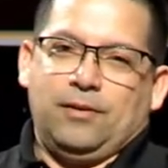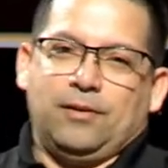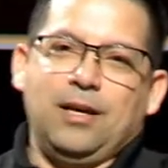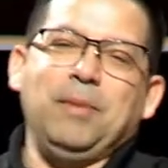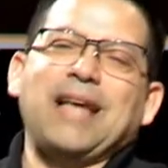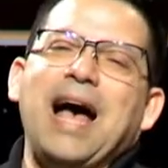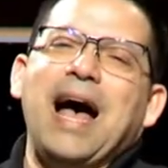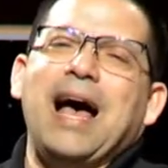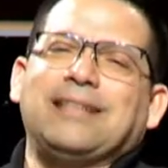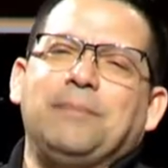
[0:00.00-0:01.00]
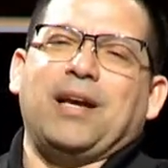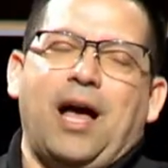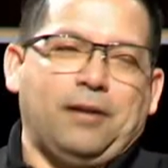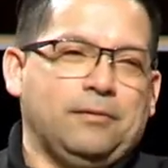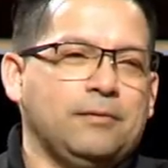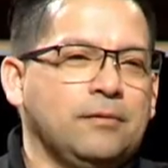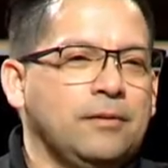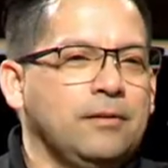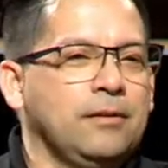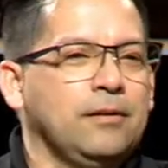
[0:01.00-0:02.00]
Give me God, give me God.
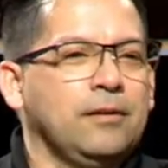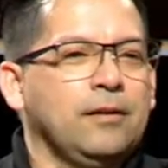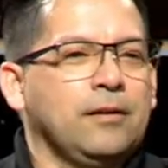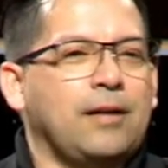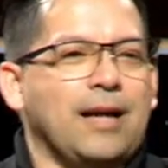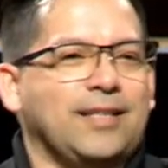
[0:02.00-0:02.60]
God